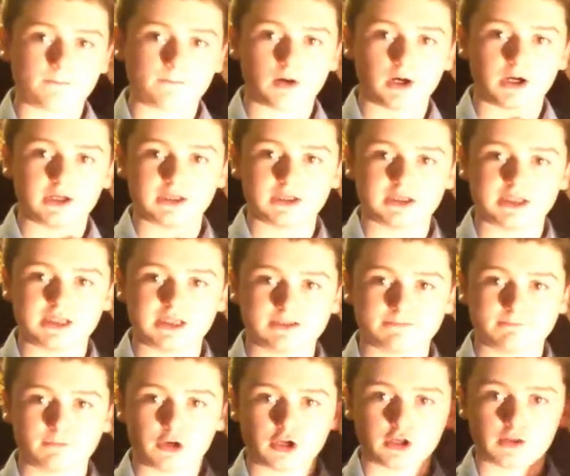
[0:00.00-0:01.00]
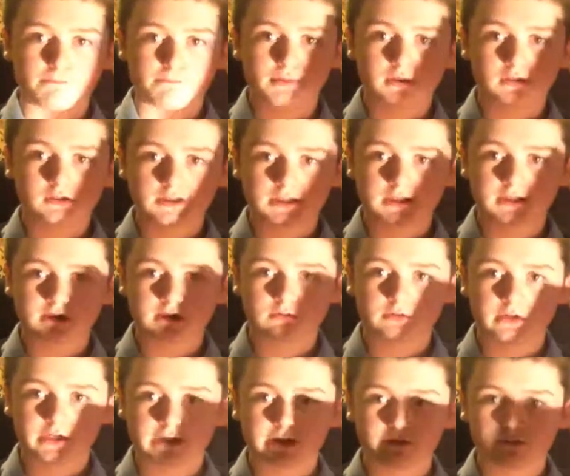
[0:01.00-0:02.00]
behind the scenes booklet built into
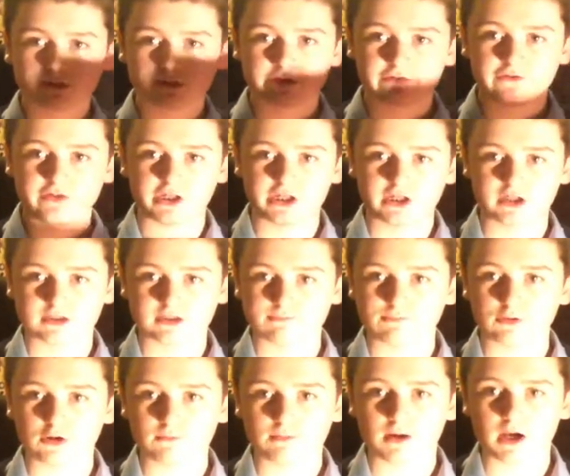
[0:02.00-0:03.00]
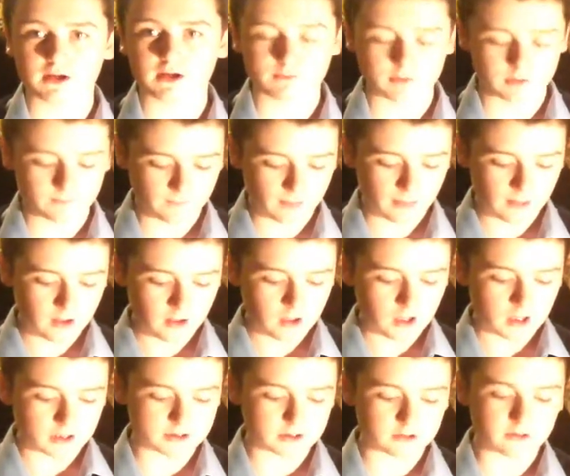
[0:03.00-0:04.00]
it, and it was a really nice book pack. But
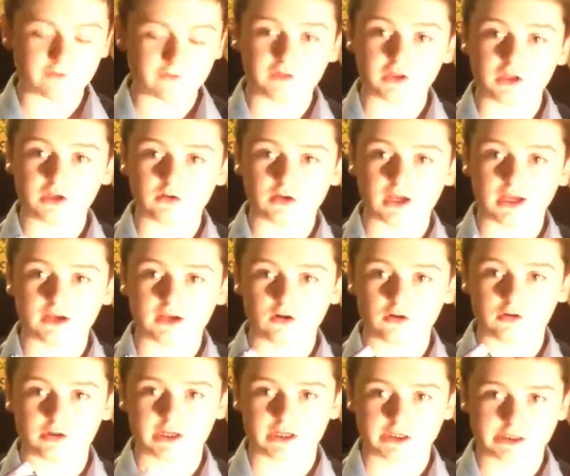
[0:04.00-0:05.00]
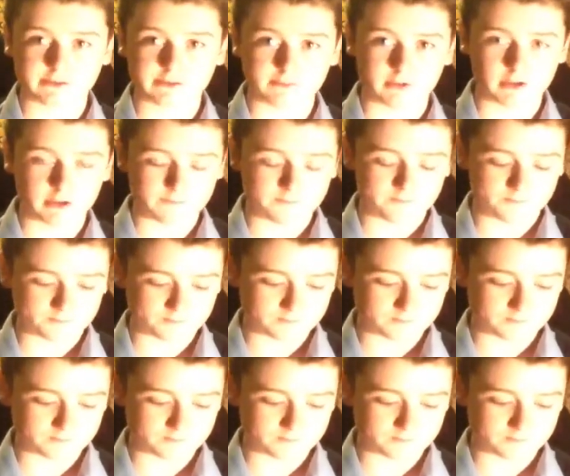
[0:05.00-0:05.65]
I don't know if the UK got this, but